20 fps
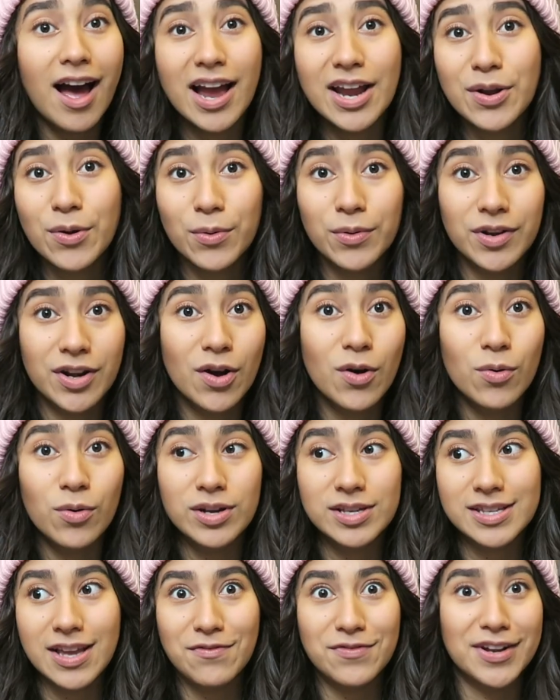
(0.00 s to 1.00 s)
I don't know,
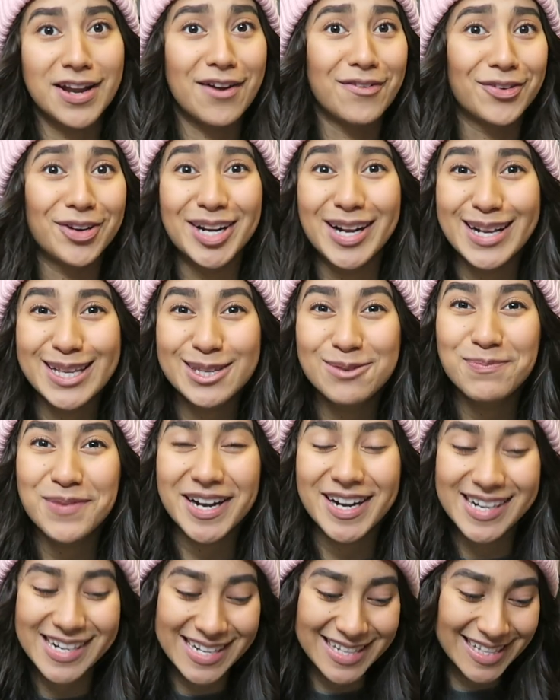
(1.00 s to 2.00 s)
because I've never
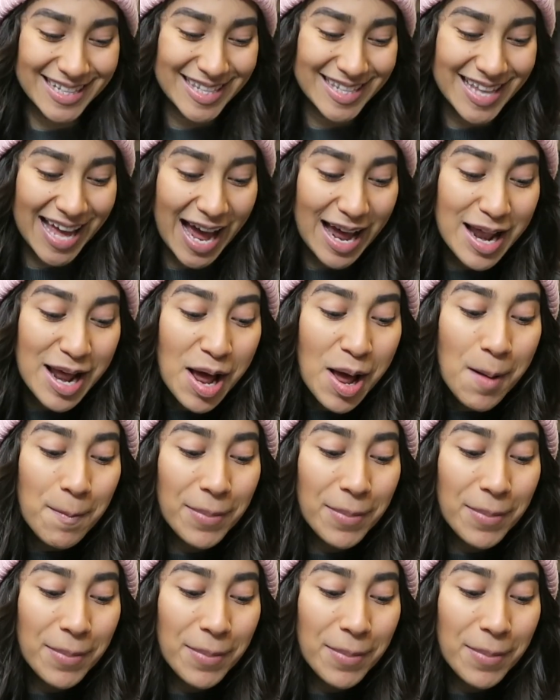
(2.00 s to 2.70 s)
experienced that,